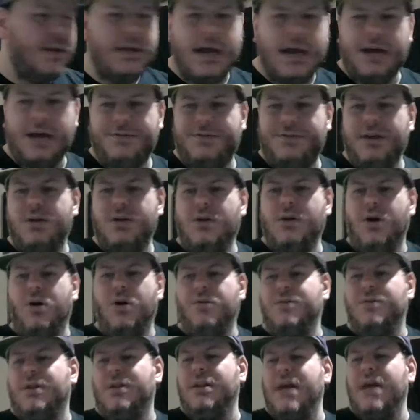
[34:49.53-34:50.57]
I think
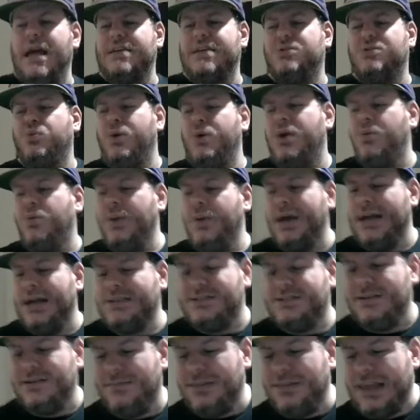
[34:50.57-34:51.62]
over the last week, we got
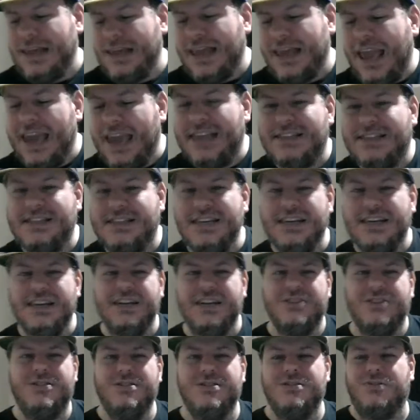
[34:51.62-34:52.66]
something like 18
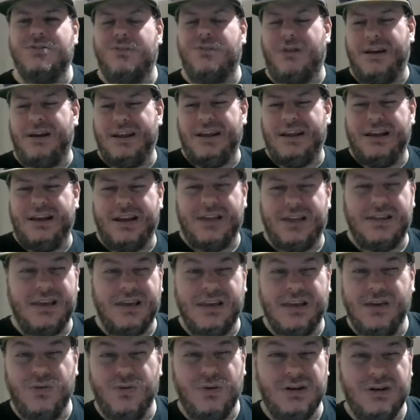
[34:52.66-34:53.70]
inches of rain, I
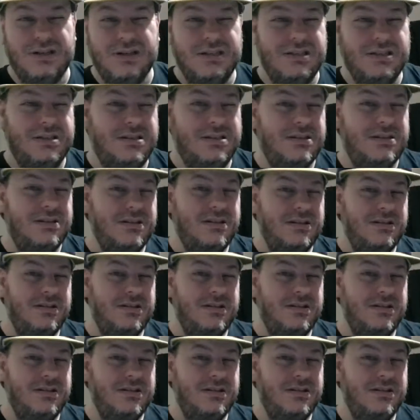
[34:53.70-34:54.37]
think it was.